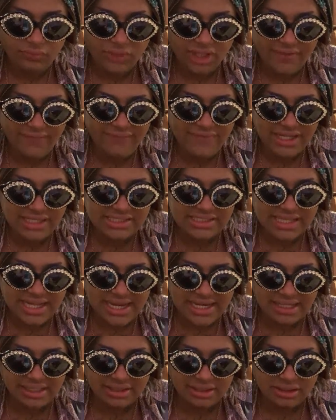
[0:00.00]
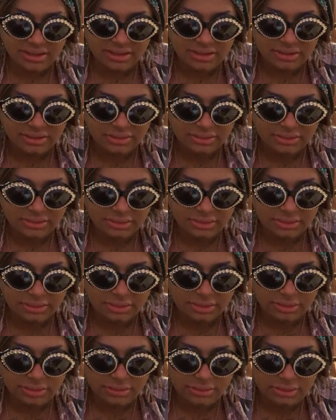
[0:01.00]
Vixen.
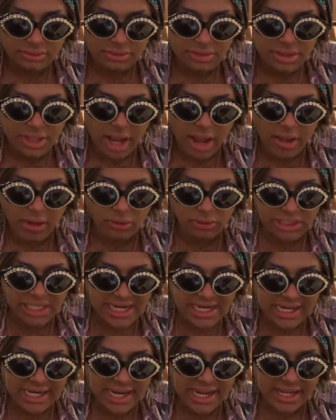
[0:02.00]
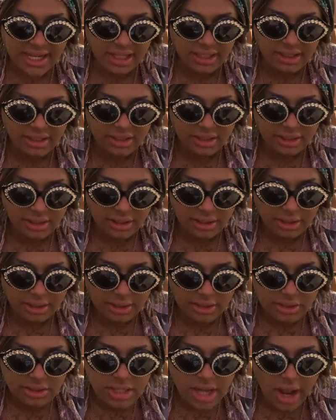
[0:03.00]
No, lady.
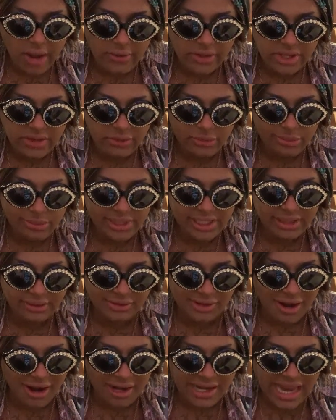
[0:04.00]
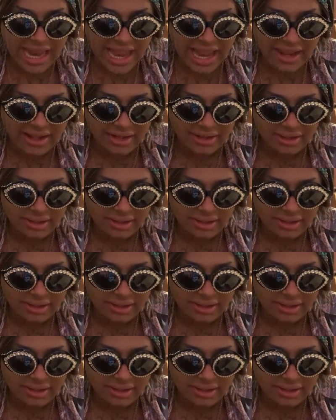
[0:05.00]
No, you're being naughty.